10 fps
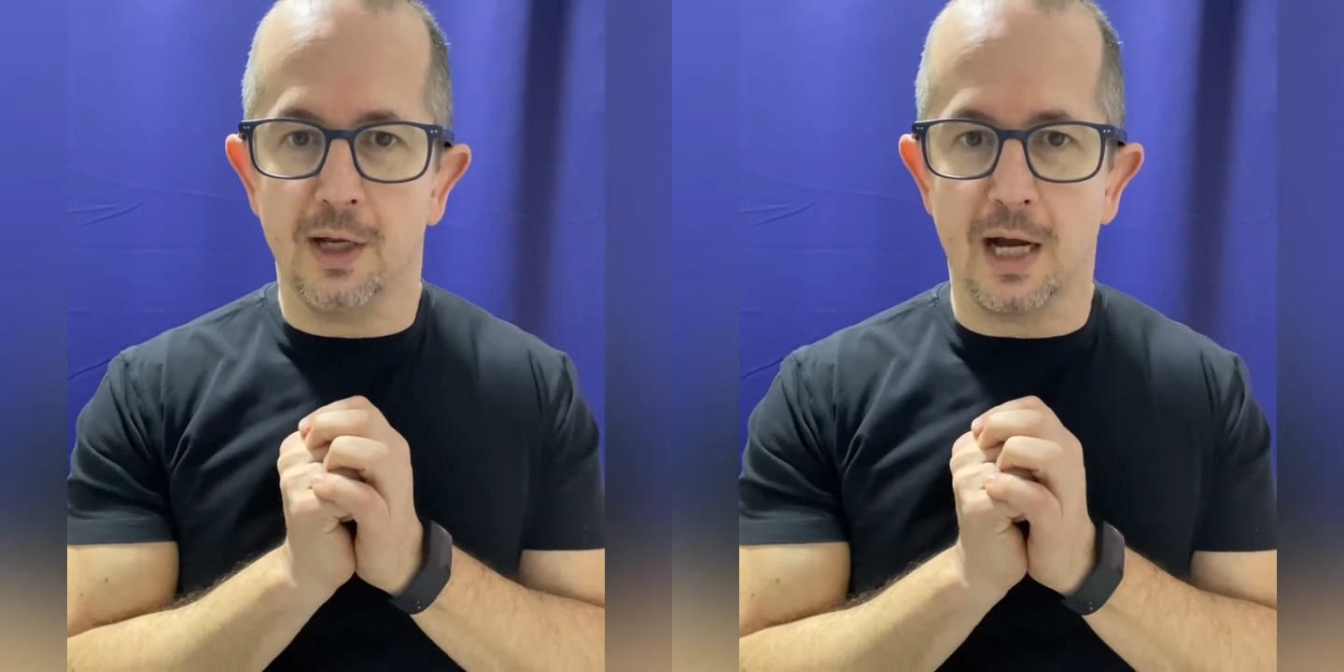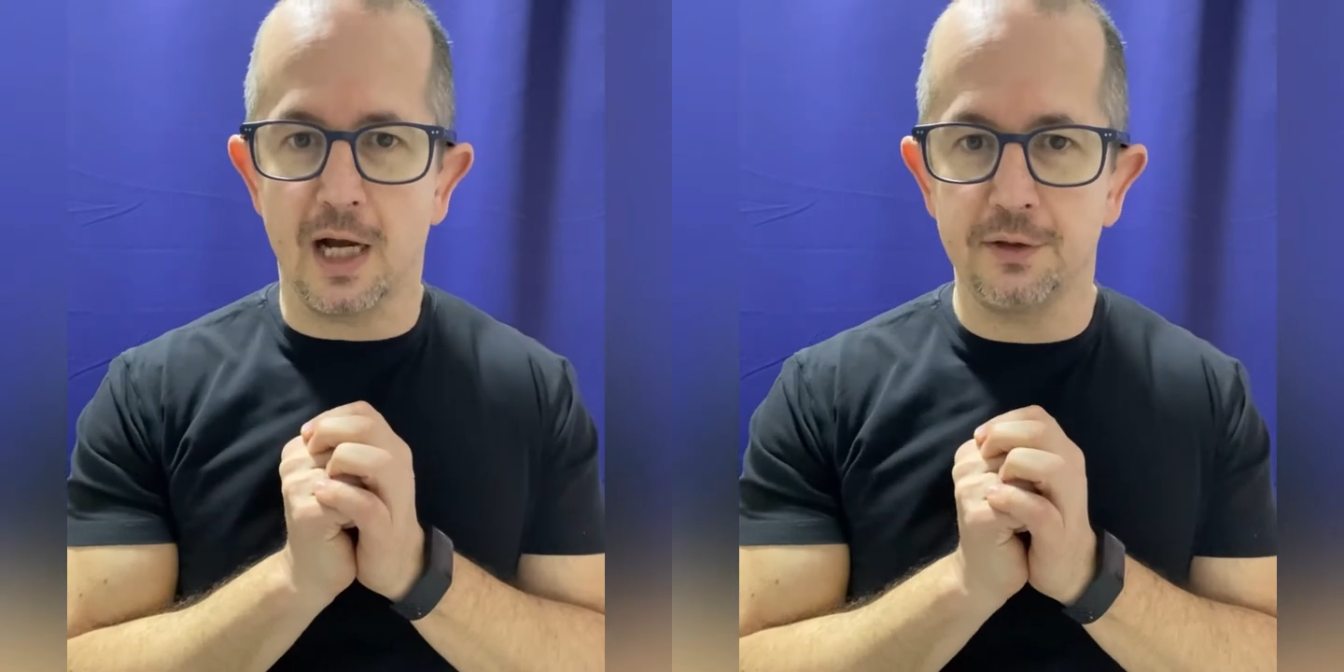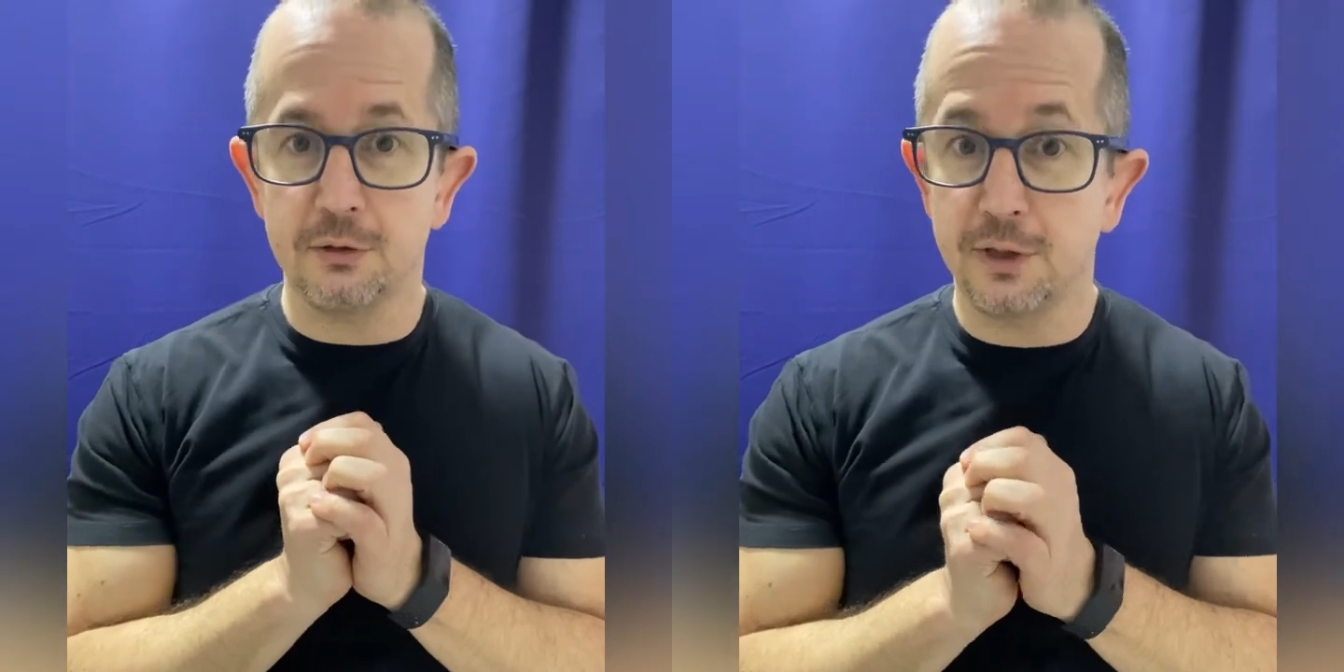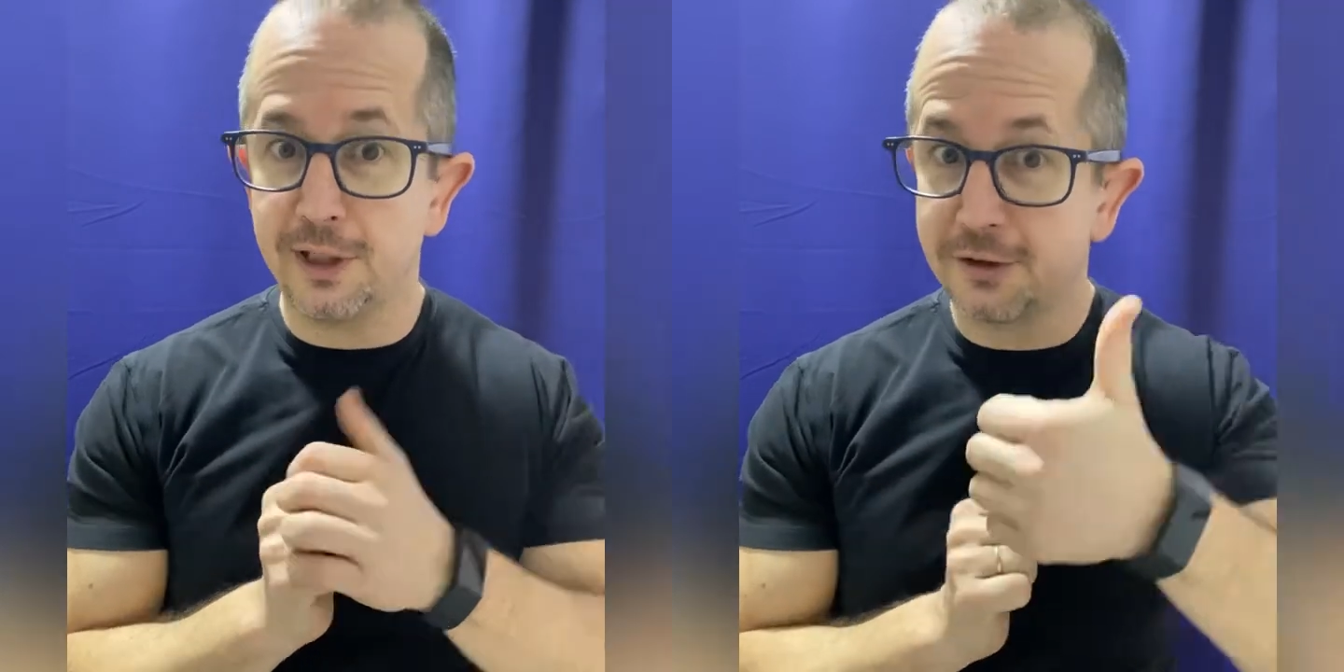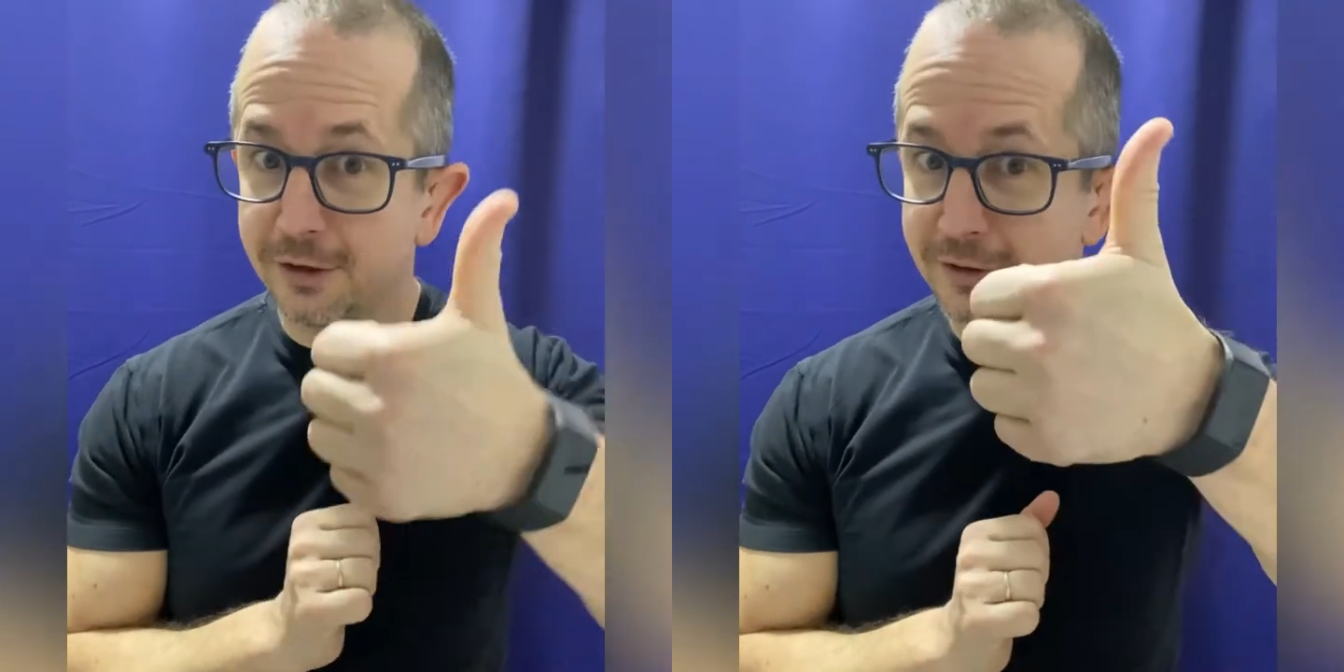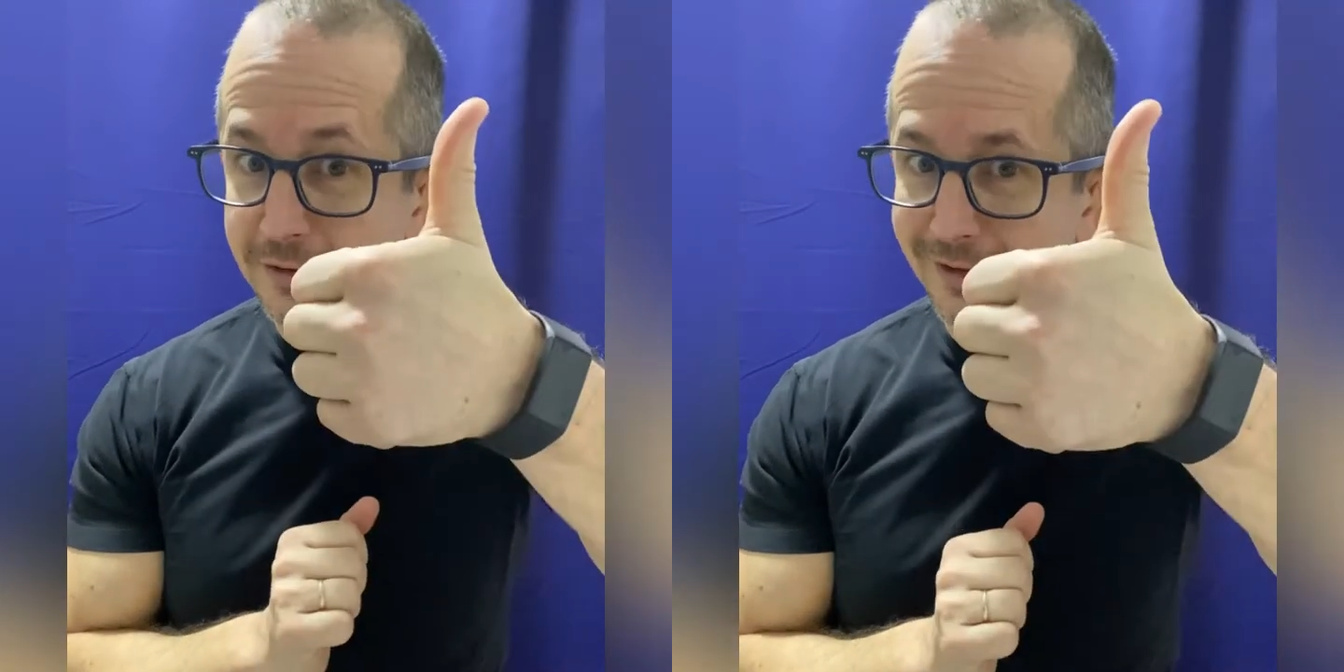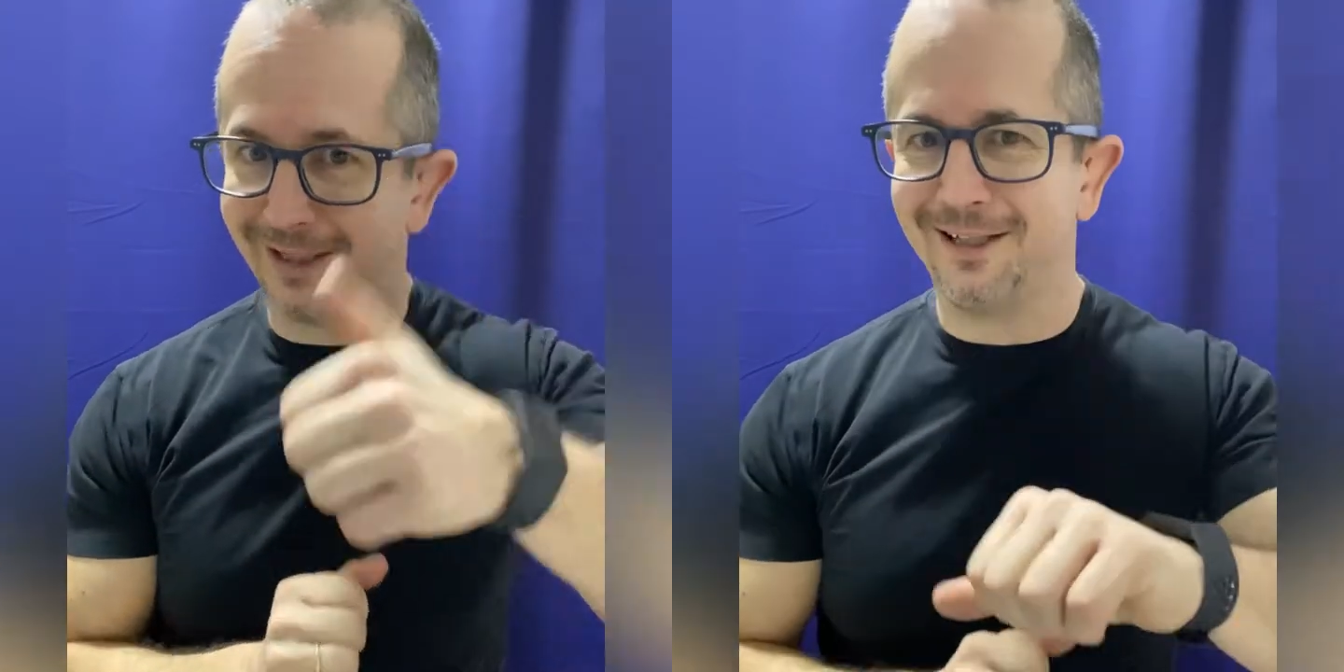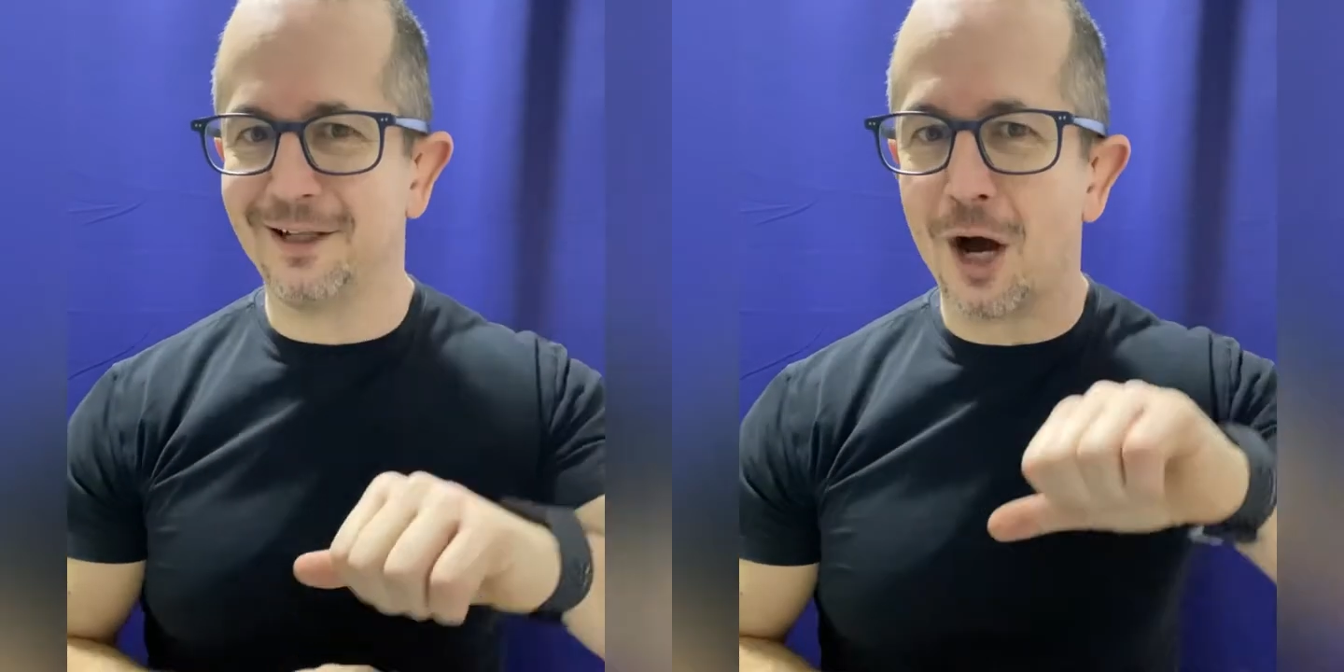underrated and